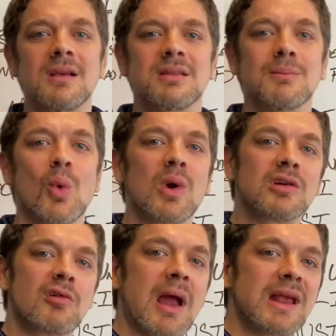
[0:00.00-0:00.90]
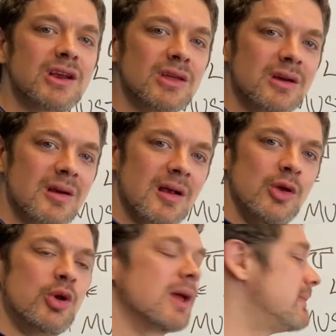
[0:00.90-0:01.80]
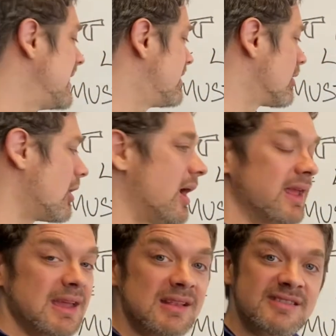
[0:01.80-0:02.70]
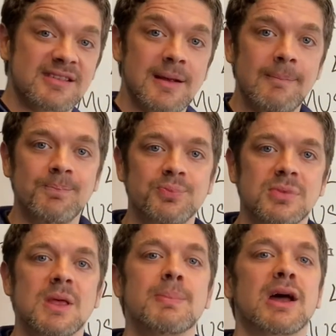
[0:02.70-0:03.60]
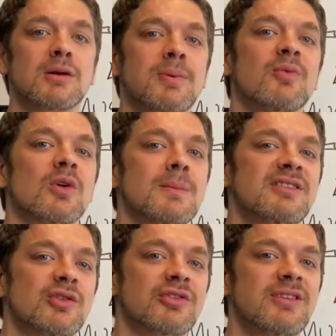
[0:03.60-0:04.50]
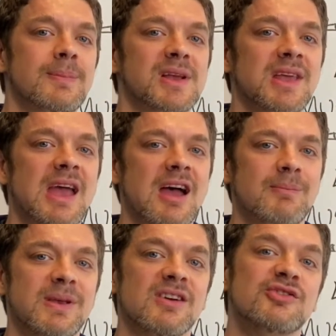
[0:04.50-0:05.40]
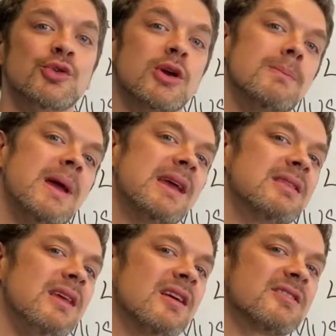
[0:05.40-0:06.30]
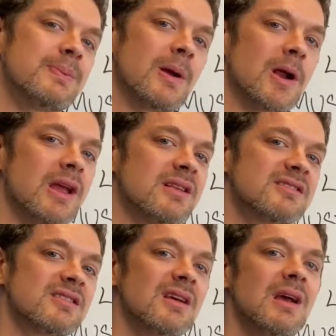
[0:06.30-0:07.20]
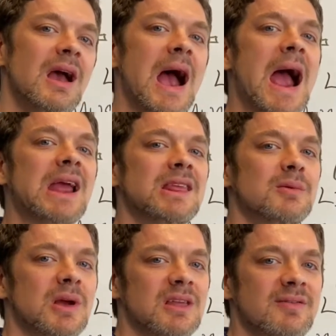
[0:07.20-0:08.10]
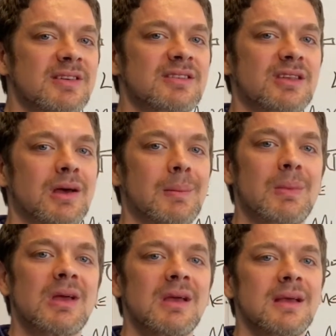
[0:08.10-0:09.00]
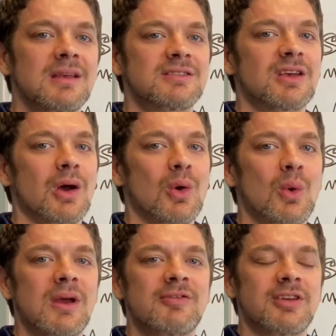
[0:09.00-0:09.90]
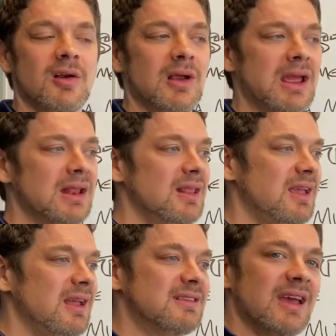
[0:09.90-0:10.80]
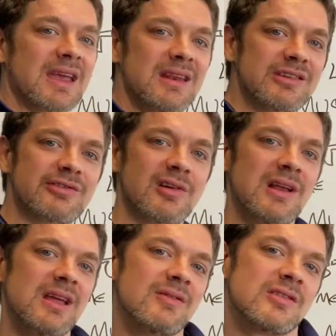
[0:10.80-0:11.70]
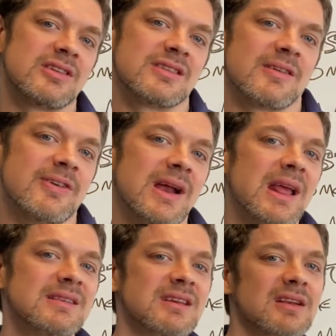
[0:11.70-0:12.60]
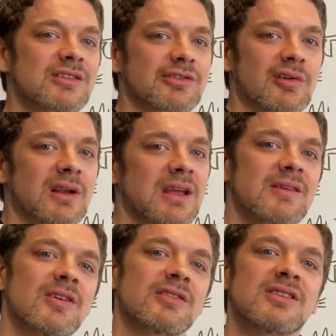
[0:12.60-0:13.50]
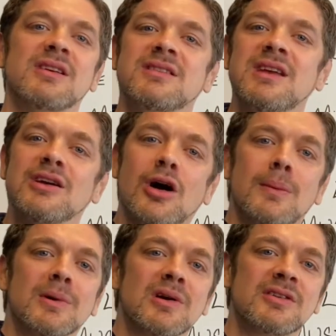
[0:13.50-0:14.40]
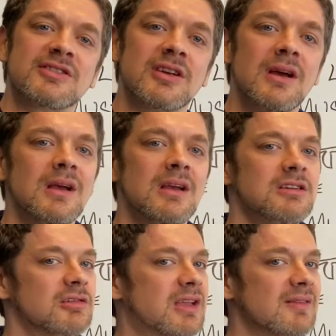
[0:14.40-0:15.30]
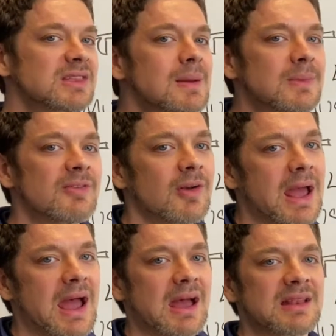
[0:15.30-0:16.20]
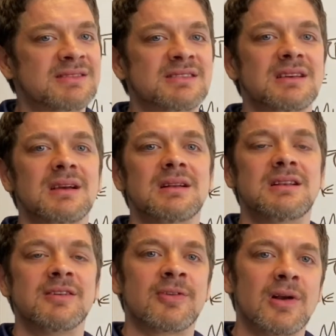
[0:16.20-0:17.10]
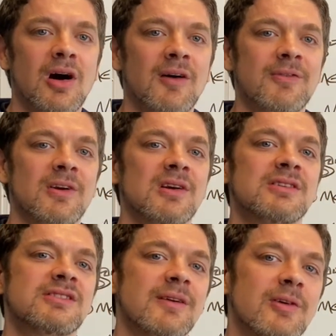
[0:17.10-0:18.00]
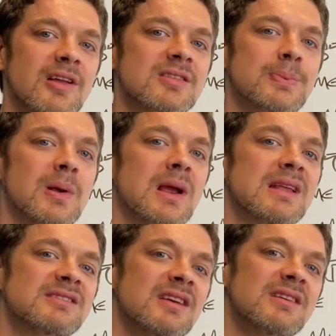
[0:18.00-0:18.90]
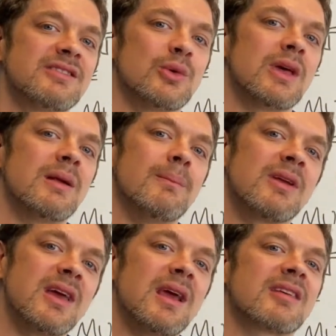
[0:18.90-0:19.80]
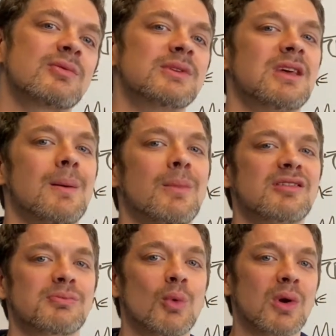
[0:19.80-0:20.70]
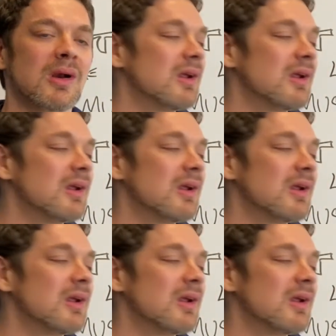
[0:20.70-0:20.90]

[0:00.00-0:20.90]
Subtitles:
The more granular you can make your audience, the better performance you'll typically have, because you can make the experience highly relevant to them. So if they're in the tech industry versus the finance industry versus e-commerce, you're giving them different ads, different offers, different experiences so that it connects with them much more.